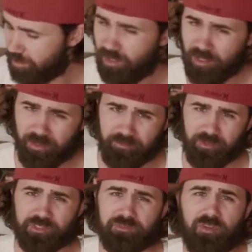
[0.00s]

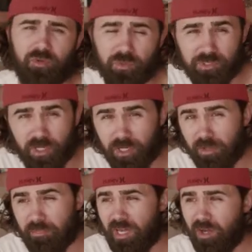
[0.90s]
First of all, we'll talk
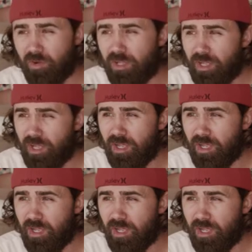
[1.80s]
about,